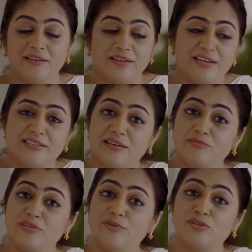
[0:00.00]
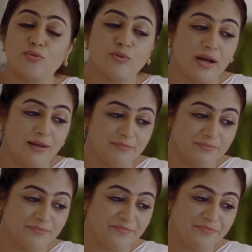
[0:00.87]
He seems to be so
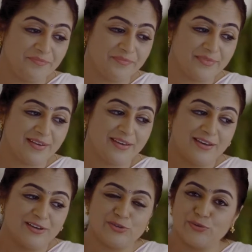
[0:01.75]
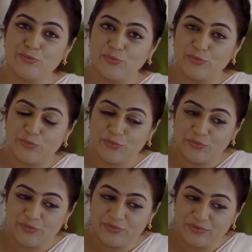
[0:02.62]
calm. So
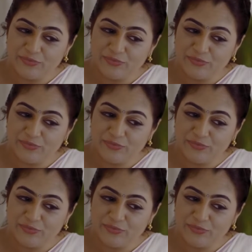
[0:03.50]
now